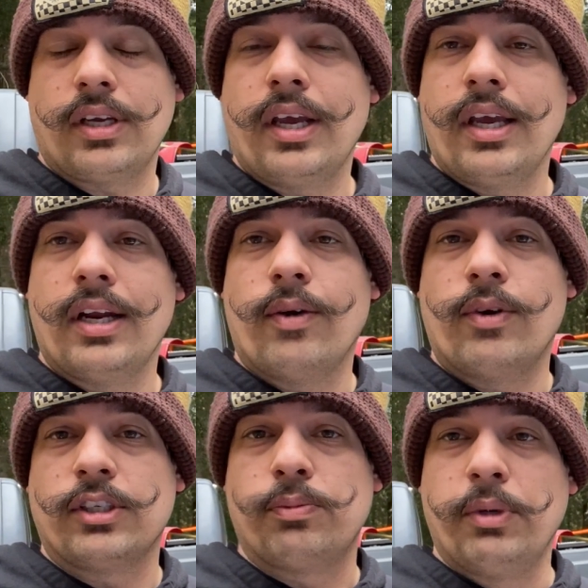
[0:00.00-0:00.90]
and I want
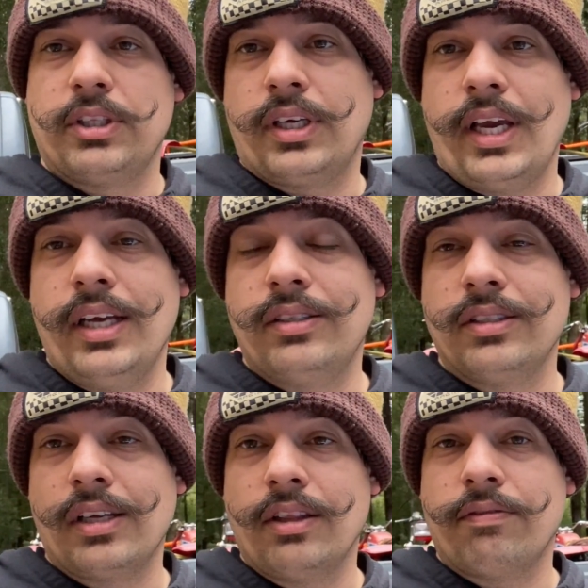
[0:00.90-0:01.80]
to split the cases
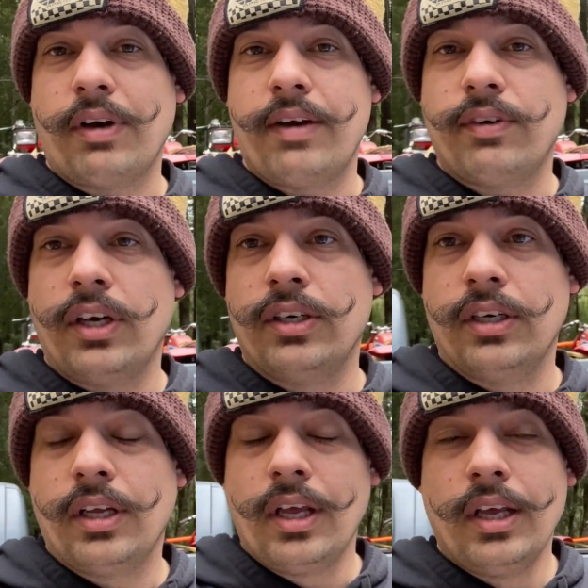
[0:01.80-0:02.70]
on the 500,